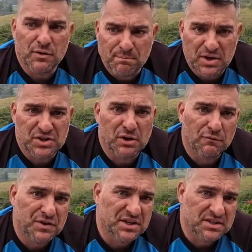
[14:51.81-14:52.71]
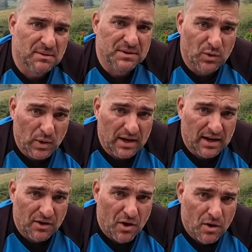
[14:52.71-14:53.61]
pitching or fishing something quickly,
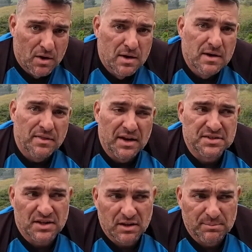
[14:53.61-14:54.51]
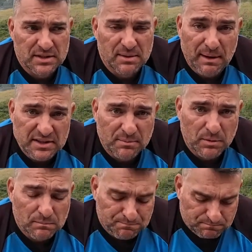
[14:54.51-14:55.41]
you know. Then it's a little bit debatable.